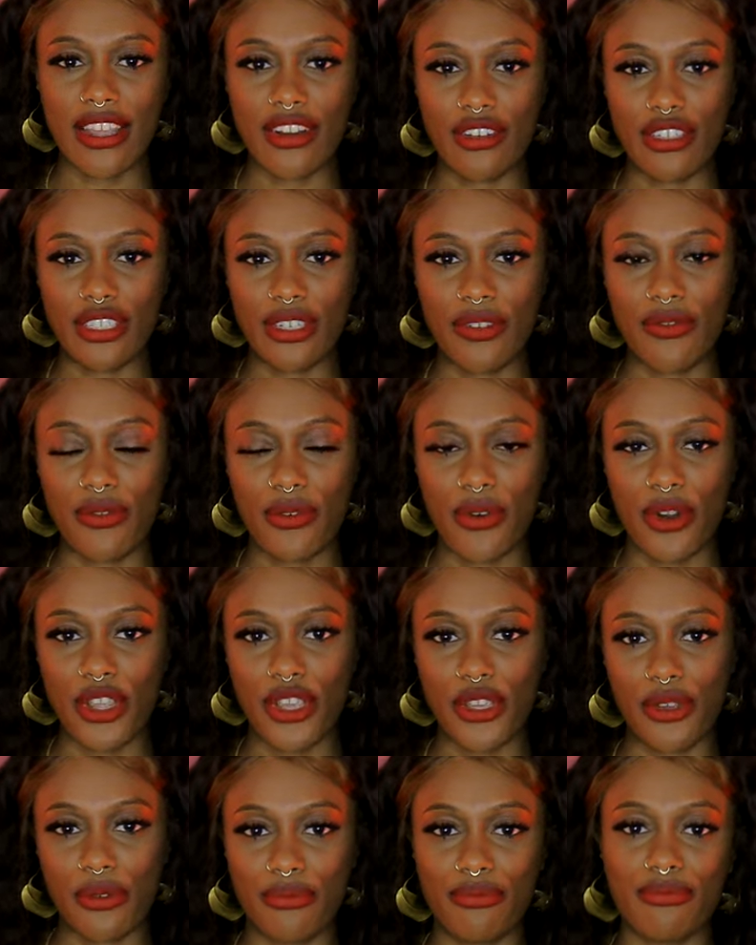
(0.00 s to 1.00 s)
energy for
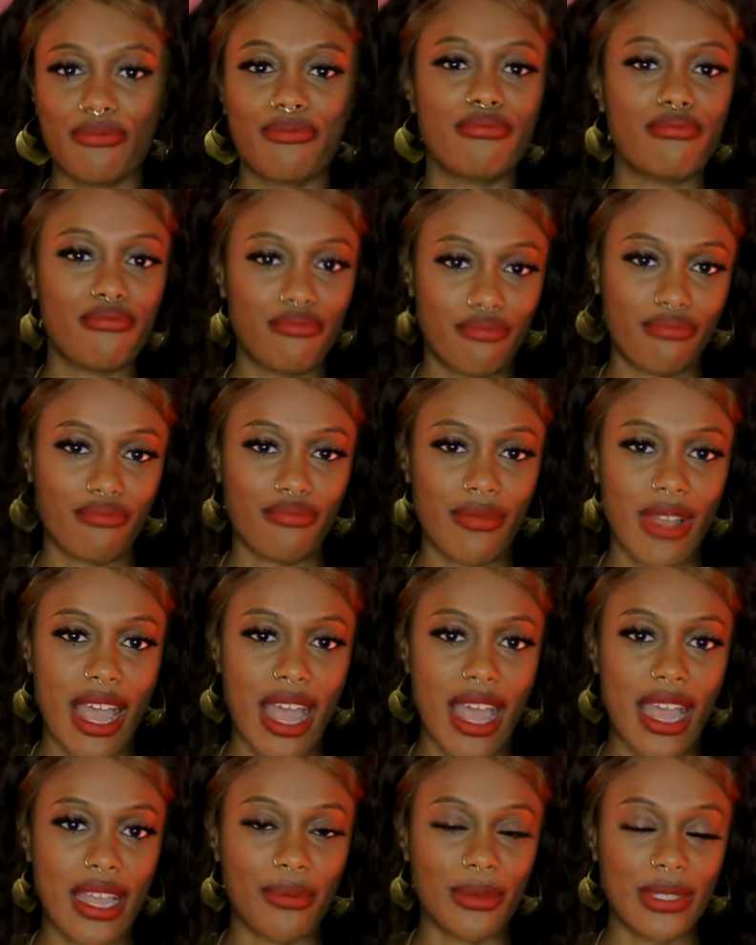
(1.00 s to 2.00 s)
you.
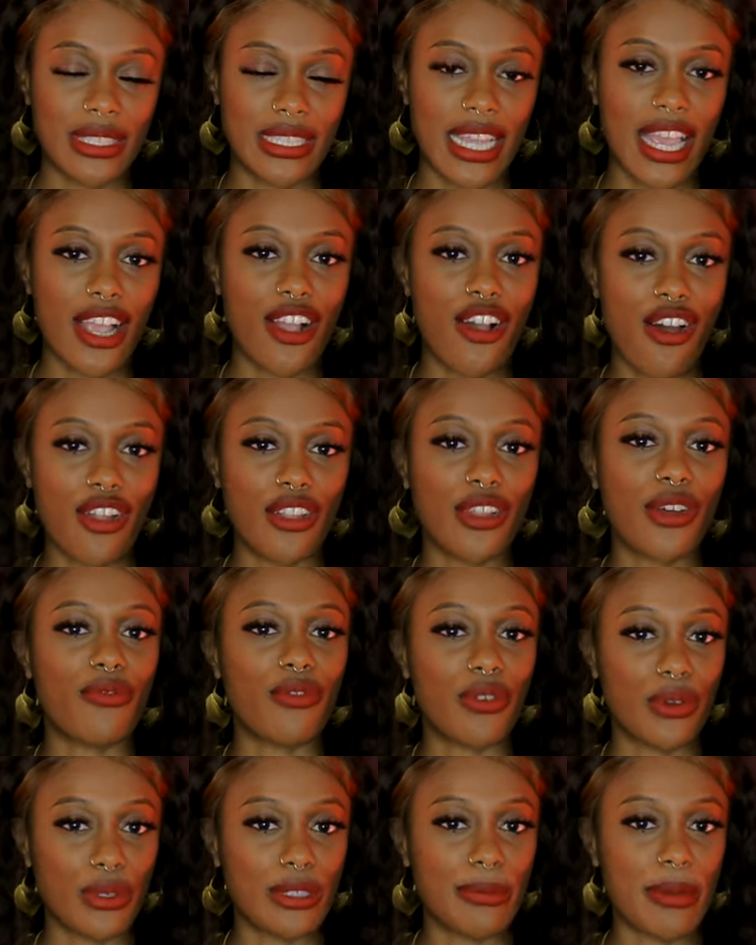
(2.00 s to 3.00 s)
I would say call on
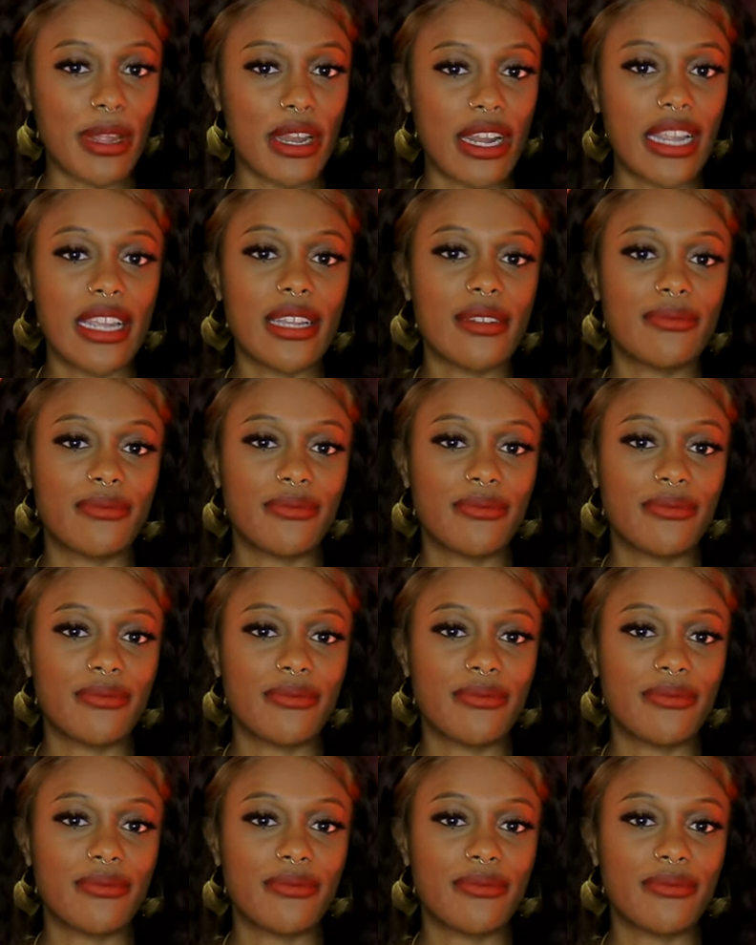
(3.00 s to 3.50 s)
rosemary.